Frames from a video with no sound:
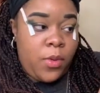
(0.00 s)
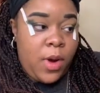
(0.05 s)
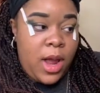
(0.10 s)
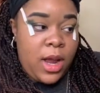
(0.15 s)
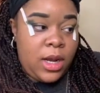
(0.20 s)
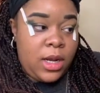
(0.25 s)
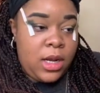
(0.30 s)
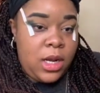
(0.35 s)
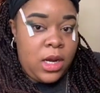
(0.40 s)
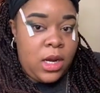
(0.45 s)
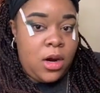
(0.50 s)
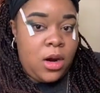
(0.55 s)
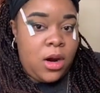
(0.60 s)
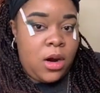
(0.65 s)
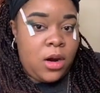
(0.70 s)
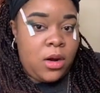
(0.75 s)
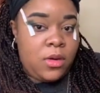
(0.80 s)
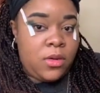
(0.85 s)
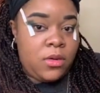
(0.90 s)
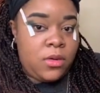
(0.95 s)
right
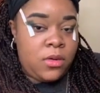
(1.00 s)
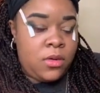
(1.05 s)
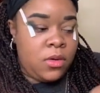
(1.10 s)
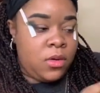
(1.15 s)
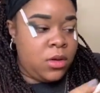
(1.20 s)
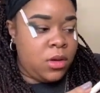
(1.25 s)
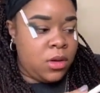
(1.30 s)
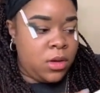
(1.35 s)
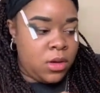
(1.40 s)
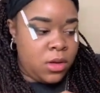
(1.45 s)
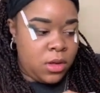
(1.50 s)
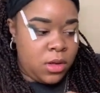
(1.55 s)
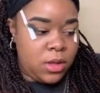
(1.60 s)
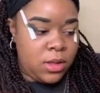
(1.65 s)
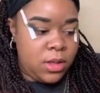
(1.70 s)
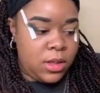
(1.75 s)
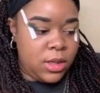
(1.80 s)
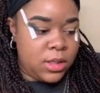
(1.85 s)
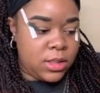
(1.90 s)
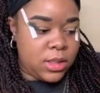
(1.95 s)
here,
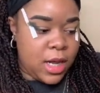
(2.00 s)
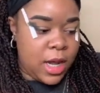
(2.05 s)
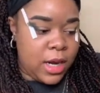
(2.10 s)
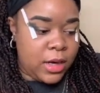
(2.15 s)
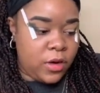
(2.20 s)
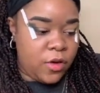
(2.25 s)
this kind of